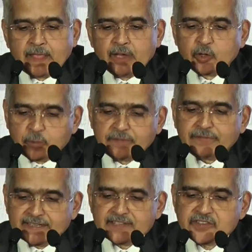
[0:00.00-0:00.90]
To be
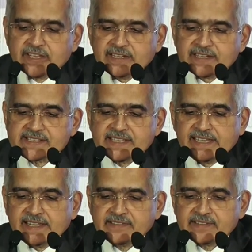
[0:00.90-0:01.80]
financially
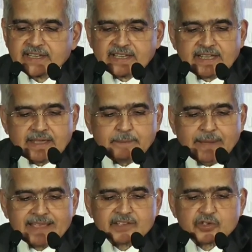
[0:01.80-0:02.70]
resilient, a
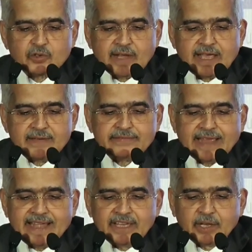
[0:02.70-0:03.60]
bank should have
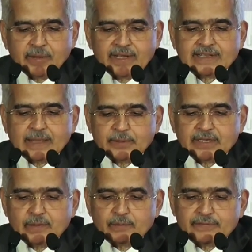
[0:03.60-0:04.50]
adequate
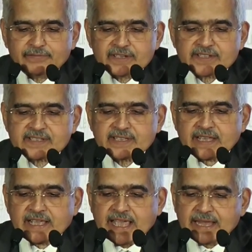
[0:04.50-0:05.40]
capital buffers
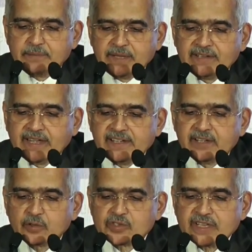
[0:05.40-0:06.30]
and be ready
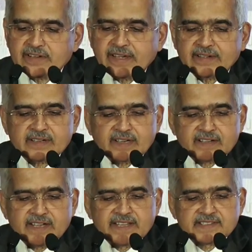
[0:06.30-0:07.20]
to generate
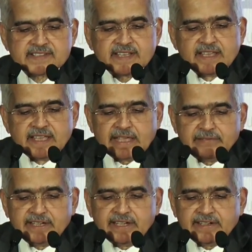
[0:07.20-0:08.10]
earnings
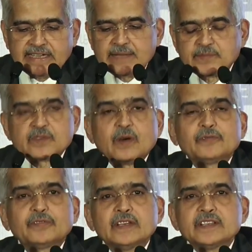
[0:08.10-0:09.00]
even in times
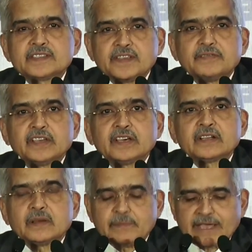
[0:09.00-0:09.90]
of severe
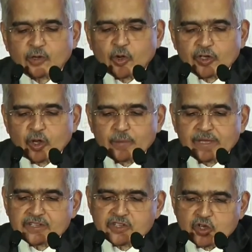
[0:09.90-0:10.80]

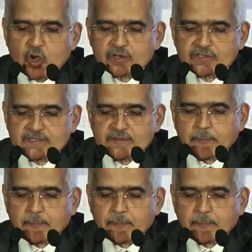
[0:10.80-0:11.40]
macroeconomic shocks.